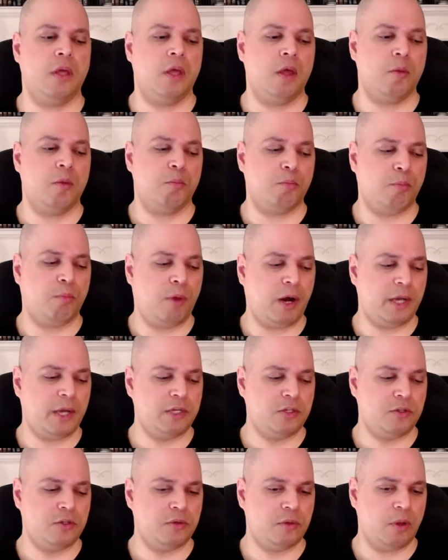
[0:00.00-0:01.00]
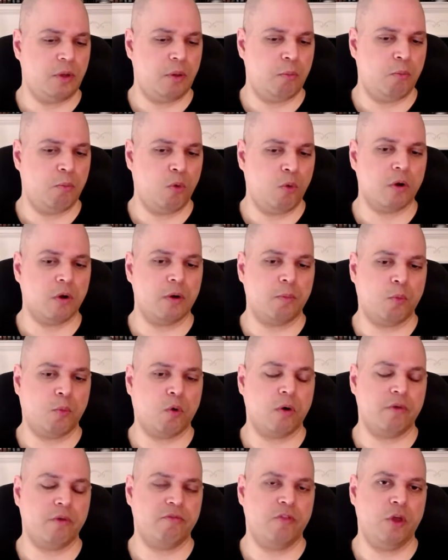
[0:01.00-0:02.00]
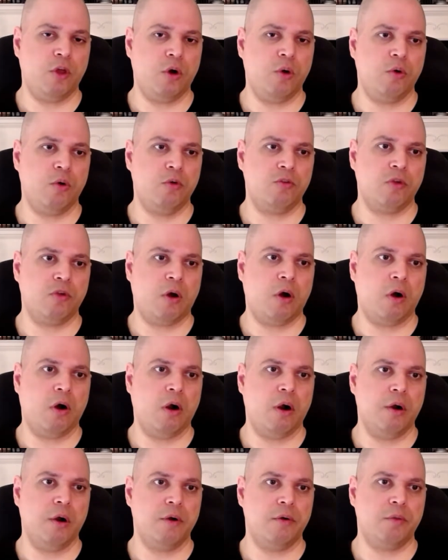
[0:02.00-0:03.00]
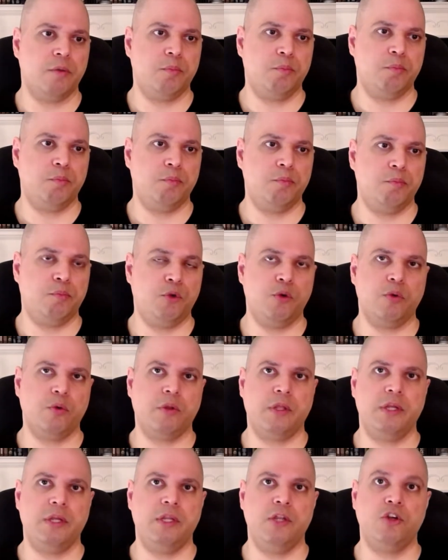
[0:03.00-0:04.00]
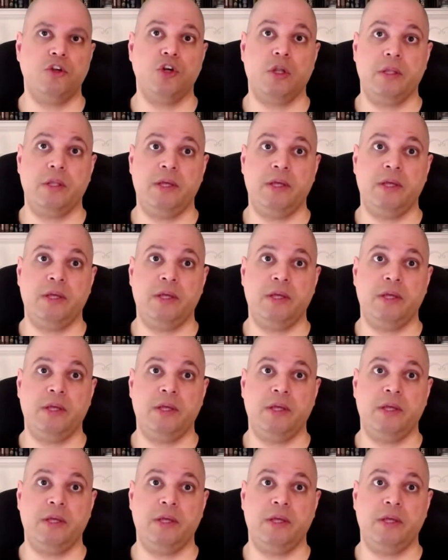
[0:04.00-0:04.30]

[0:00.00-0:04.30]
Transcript: But more and more of those are purely digital.